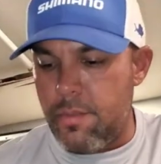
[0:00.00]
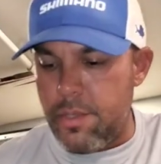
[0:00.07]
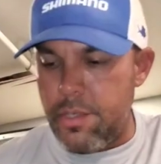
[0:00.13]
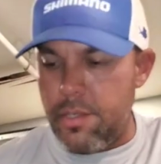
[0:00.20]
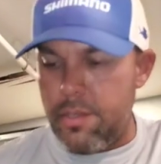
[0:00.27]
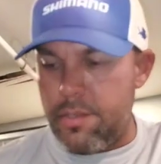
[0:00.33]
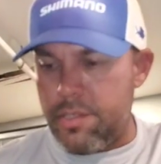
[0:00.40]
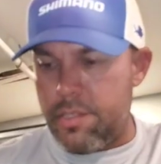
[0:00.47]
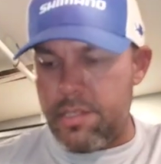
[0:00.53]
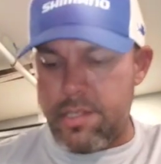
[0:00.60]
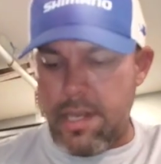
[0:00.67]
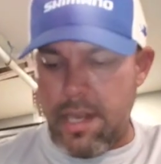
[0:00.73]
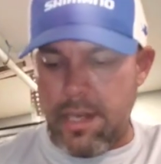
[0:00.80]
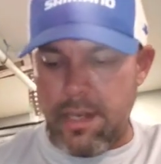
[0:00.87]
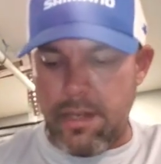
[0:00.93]
what you do is
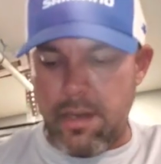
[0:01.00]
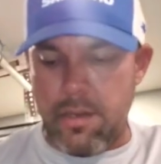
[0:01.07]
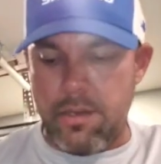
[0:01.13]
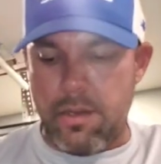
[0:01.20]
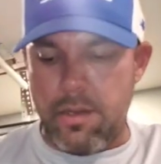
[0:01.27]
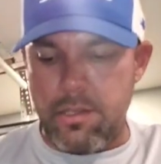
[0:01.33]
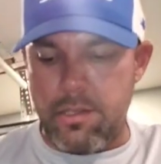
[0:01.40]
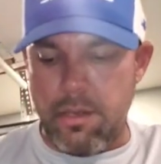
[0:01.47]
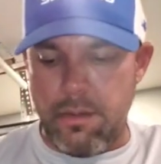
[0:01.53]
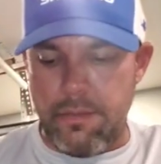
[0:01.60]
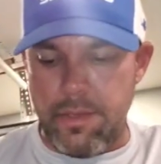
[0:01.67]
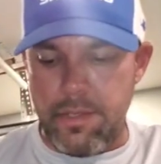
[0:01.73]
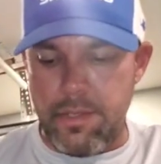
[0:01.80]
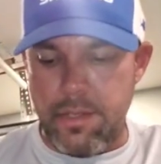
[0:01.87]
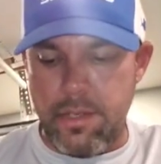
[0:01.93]
just take it on a hard
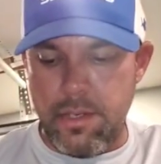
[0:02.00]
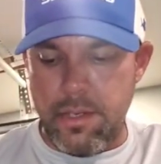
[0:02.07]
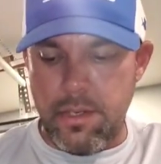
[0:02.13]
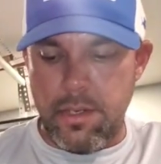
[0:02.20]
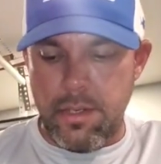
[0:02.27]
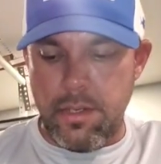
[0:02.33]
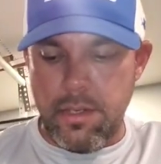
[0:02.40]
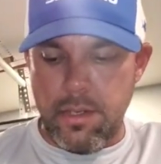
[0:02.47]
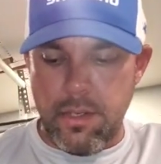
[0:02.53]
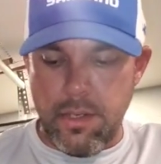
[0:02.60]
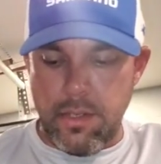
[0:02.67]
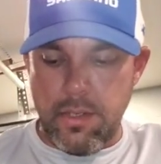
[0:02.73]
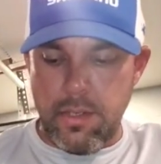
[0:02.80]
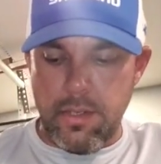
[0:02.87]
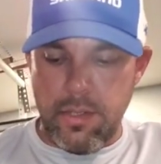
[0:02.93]
surface,
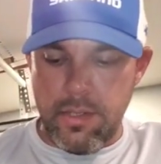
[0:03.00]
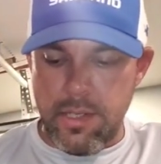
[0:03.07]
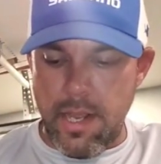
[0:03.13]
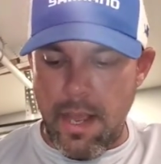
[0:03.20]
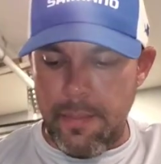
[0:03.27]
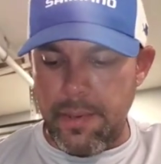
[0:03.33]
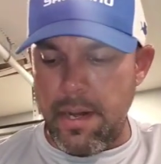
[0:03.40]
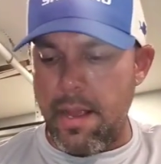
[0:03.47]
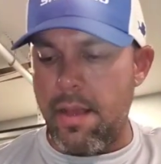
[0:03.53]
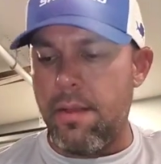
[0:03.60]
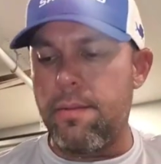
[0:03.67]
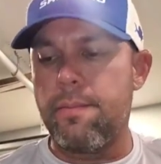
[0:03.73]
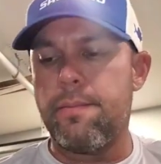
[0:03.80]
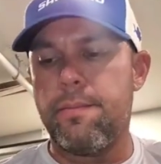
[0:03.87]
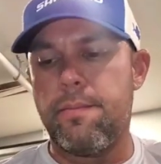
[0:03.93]
tap it out,